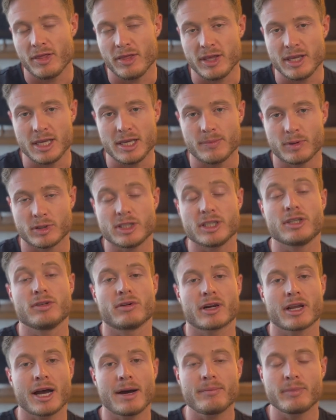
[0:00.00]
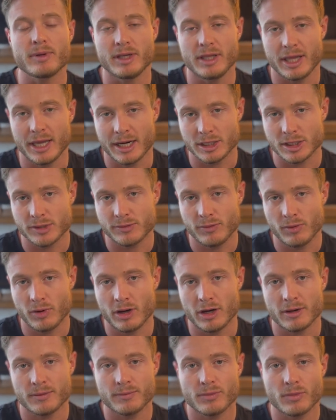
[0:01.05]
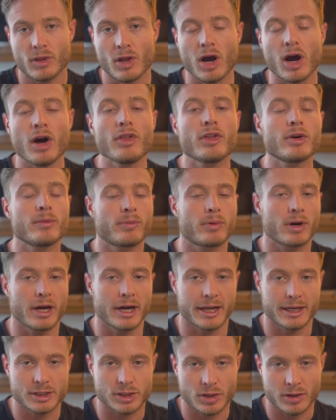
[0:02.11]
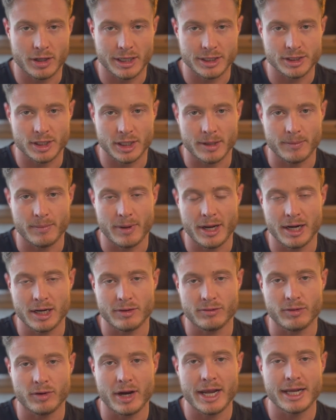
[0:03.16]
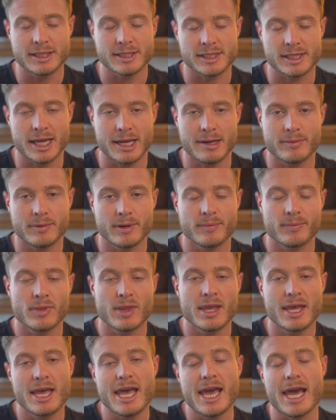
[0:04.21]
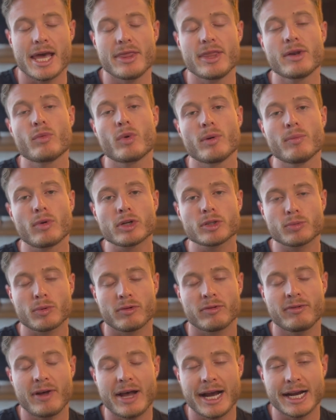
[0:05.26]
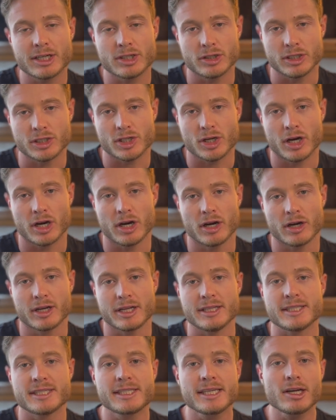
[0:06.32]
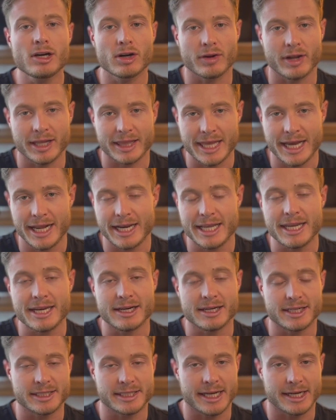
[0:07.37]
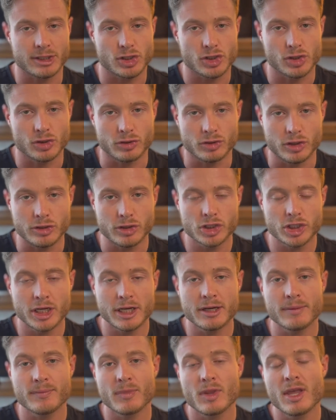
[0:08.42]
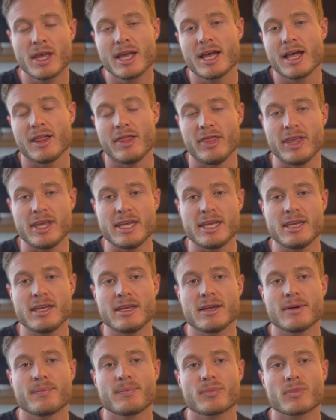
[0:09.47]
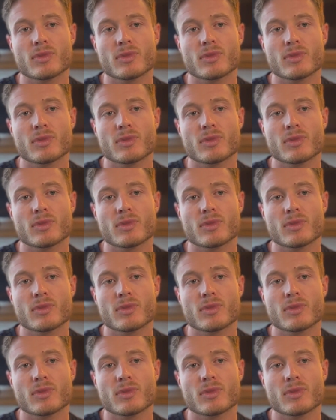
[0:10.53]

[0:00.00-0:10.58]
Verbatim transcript: the particular company that it's for, other products across the competitive landscape, and then when multiple factors are considered like that in a design solution, the